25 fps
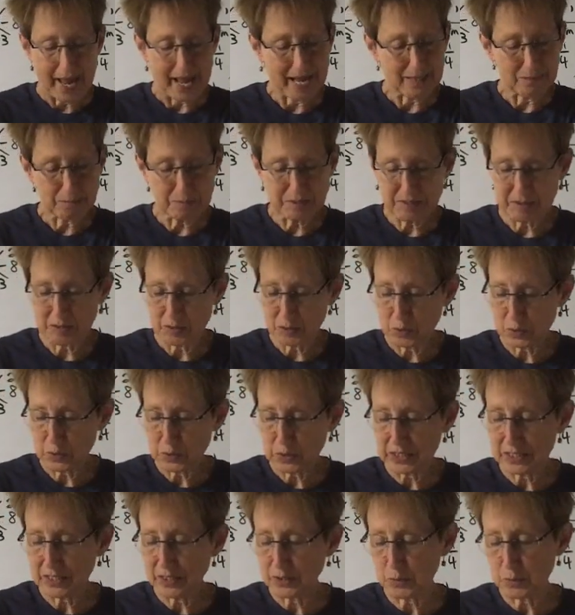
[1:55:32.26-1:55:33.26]

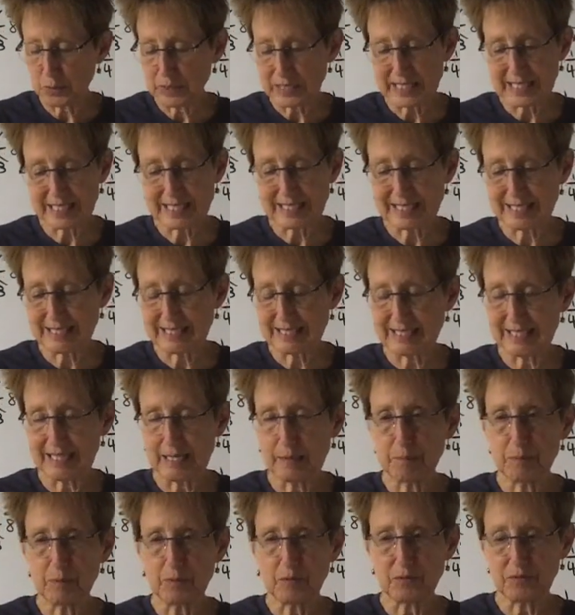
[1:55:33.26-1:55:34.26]
Absolutely, there were 6
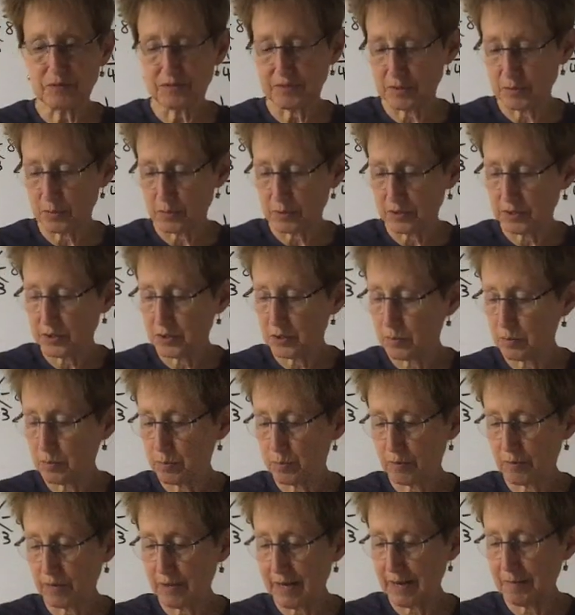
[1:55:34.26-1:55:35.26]
examples. There were 2
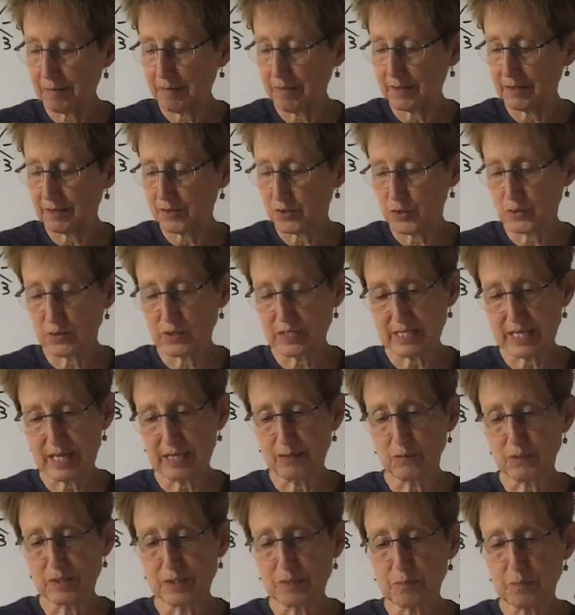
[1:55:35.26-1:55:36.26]

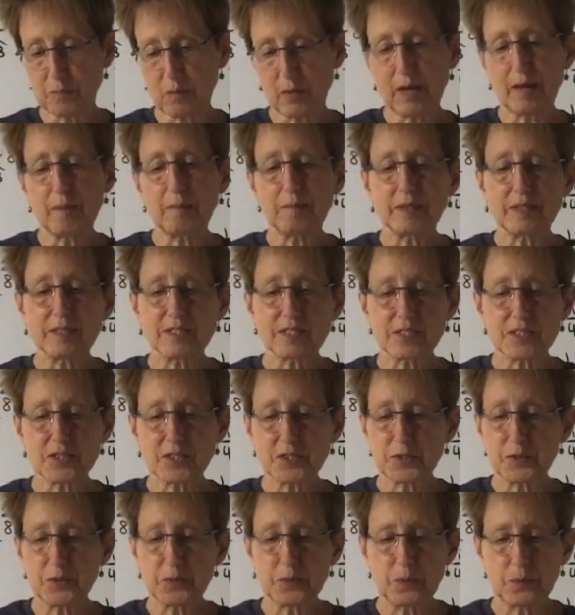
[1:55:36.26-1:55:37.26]
sideways parabolas,
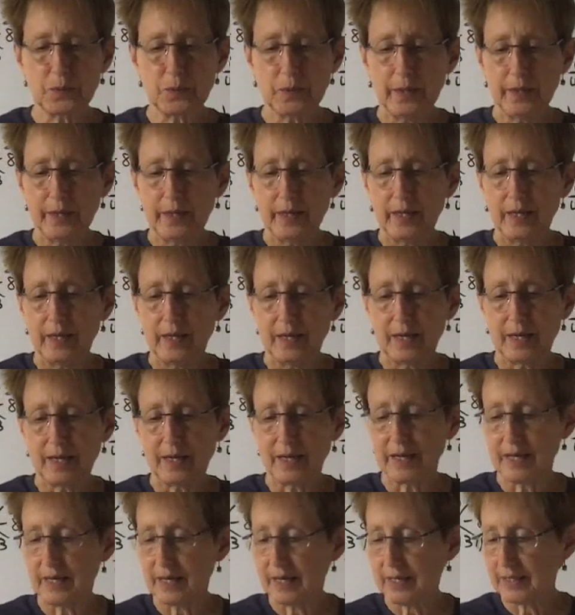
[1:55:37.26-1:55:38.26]
2
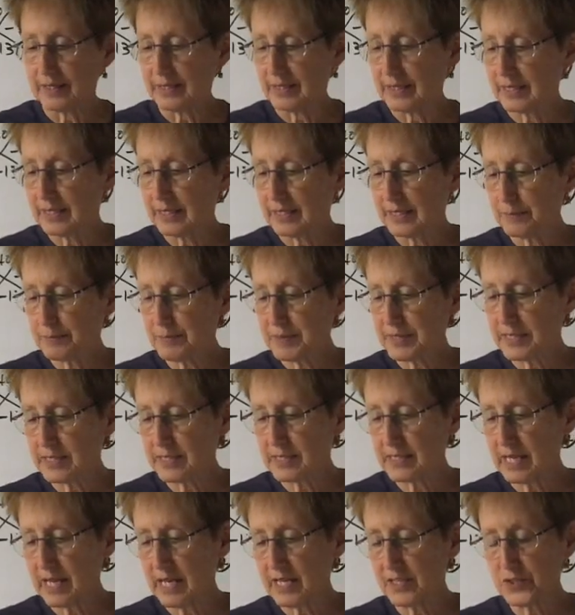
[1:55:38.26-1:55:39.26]

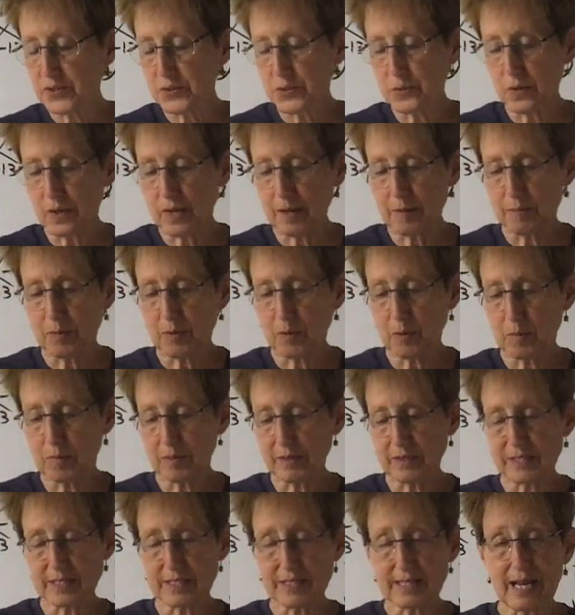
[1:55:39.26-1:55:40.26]
ellipses, and 2
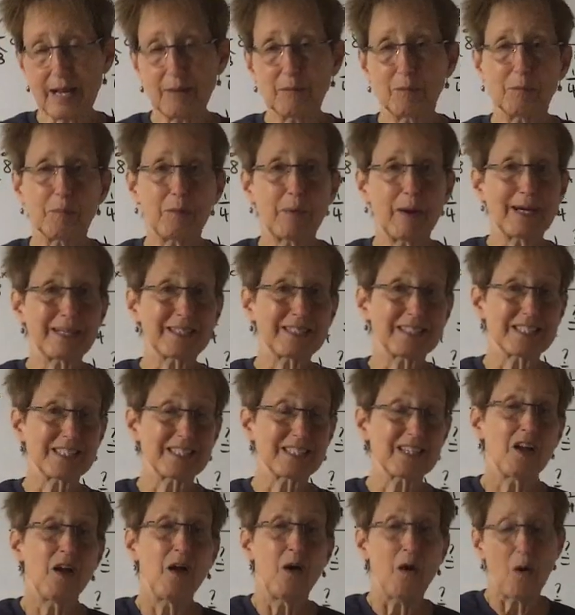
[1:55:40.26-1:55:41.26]
hyperbolas. I would
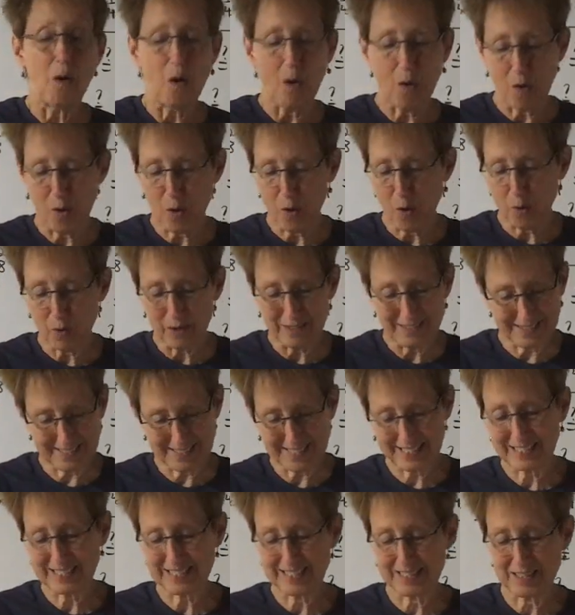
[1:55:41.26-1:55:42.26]
practice all
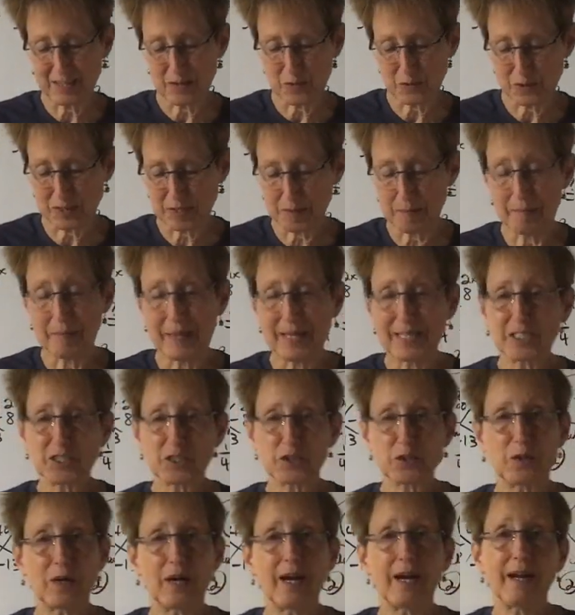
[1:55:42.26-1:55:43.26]
6 of those and make
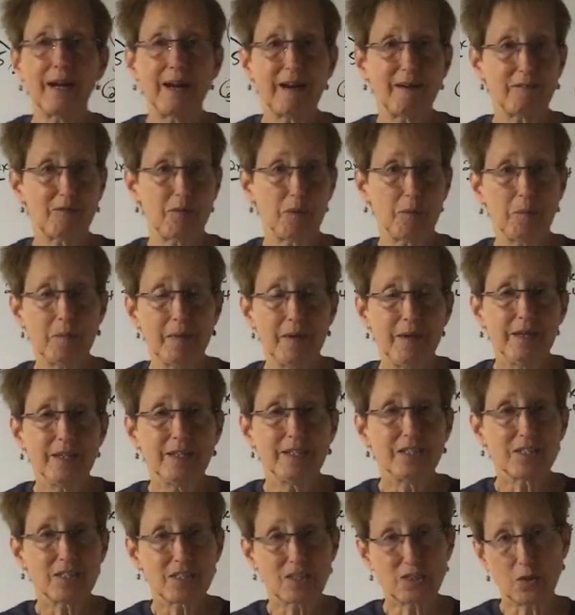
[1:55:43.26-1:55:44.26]
sure I have them
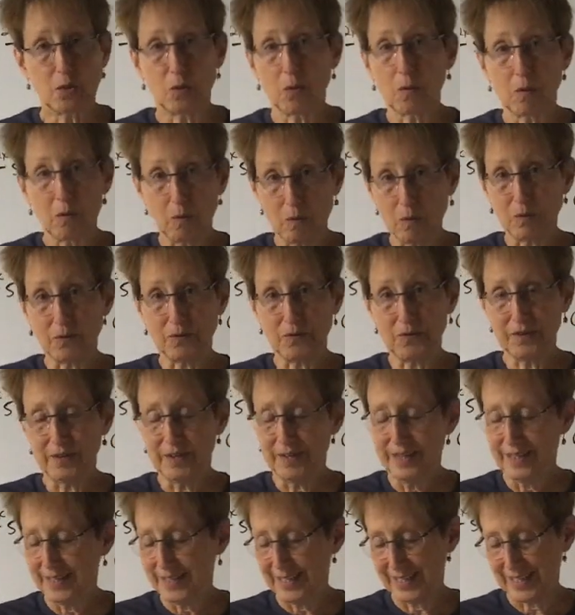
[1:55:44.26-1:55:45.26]
stone cold,
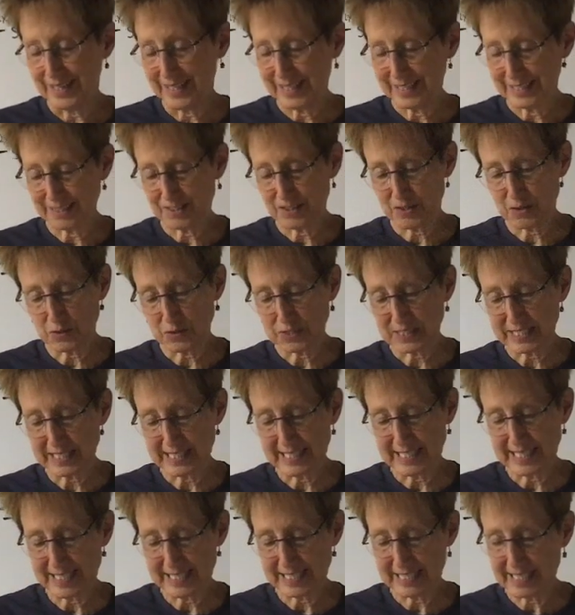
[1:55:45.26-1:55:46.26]
because those
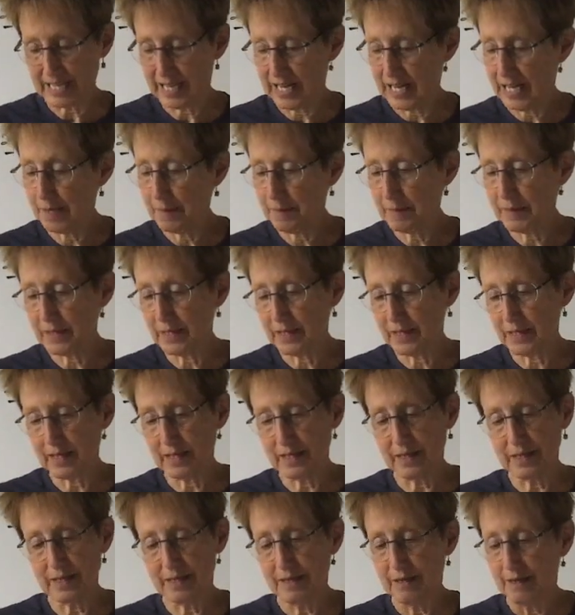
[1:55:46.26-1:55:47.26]
can take time
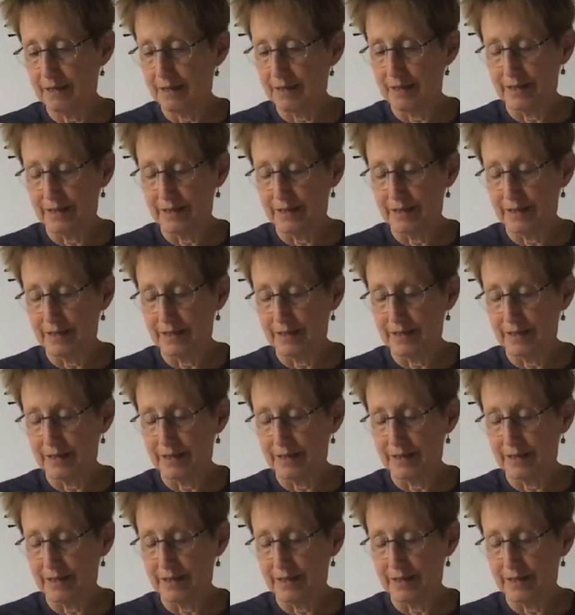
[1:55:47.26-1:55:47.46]
and